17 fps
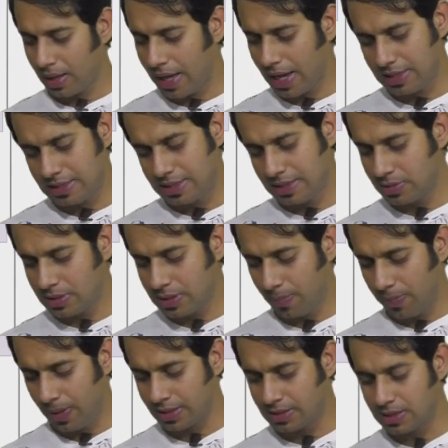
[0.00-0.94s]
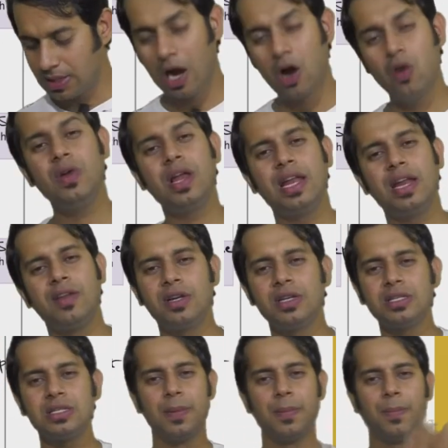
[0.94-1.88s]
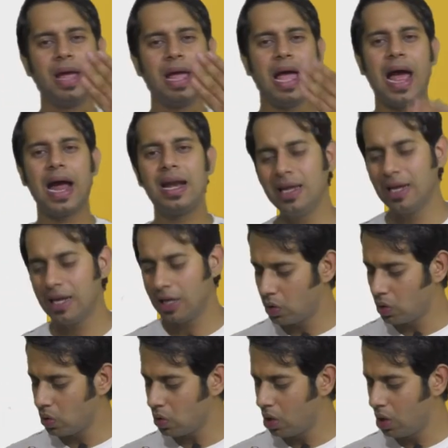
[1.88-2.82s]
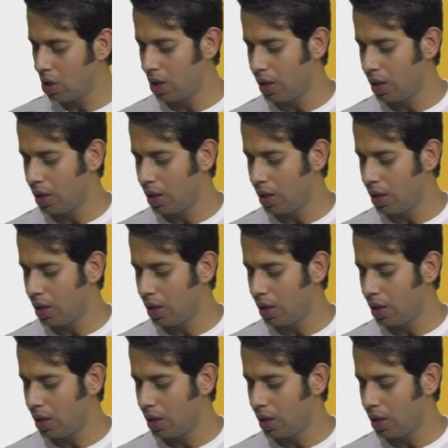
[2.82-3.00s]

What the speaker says: exempt supplies. How will I reverse? By adding it to